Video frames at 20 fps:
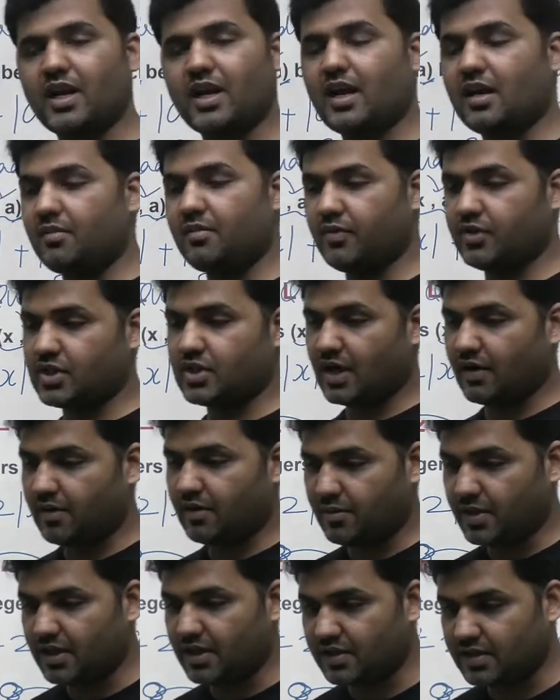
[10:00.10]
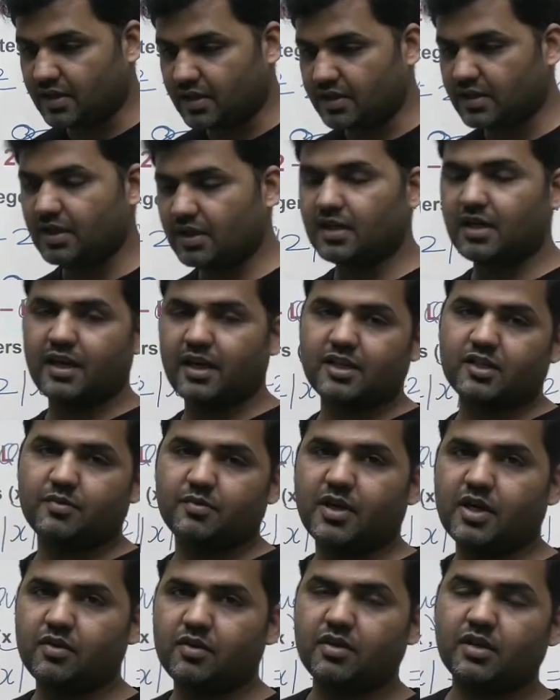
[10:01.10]
which I will be discussing in the next
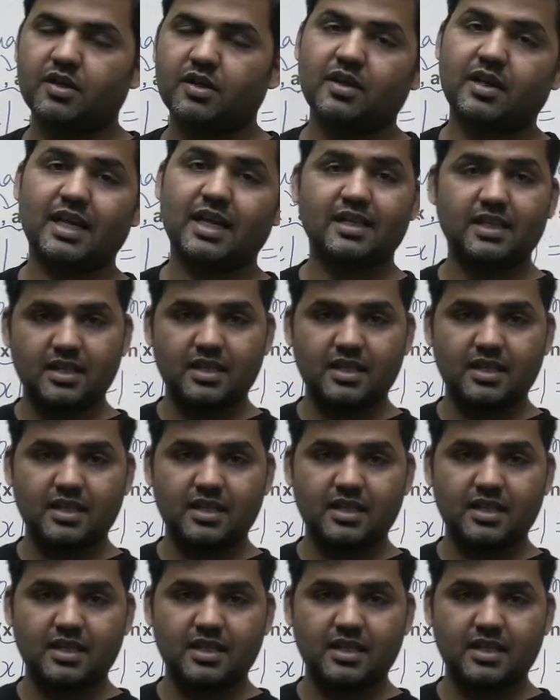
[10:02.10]
part of in the